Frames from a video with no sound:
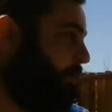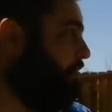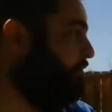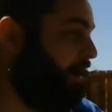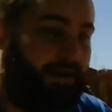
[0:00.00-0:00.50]

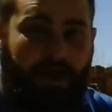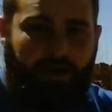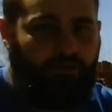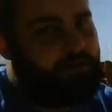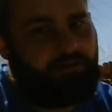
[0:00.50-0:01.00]
But right
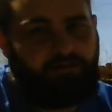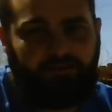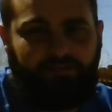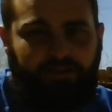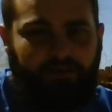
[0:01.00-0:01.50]
now, we can still
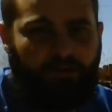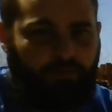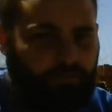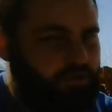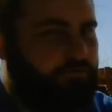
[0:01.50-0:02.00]
see them. They're
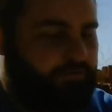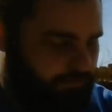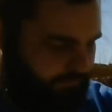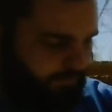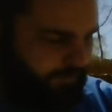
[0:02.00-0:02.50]

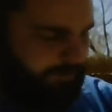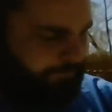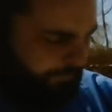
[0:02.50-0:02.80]
beautiful, okay?